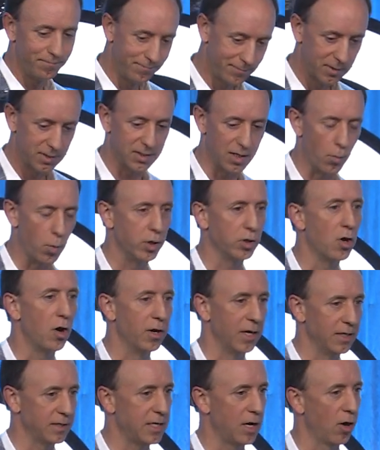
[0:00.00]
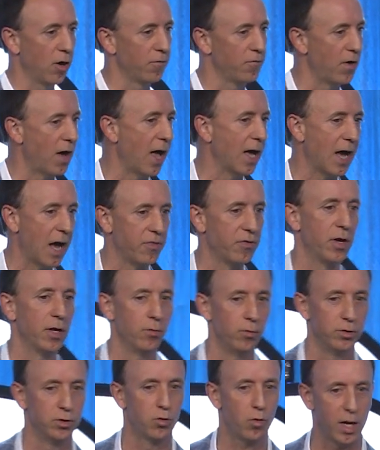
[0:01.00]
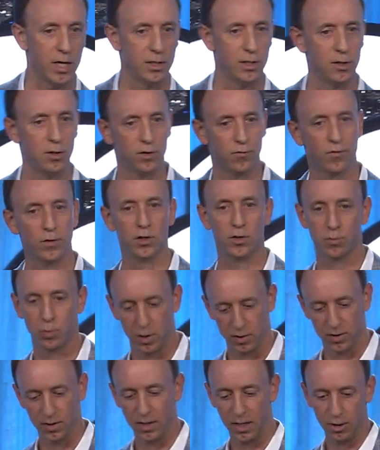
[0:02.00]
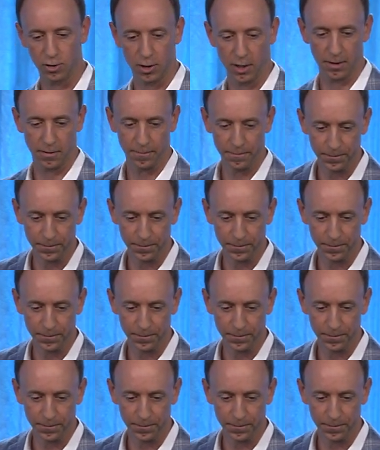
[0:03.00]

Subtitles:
Someone called it terrifying. I thought it was great to use for this presentation.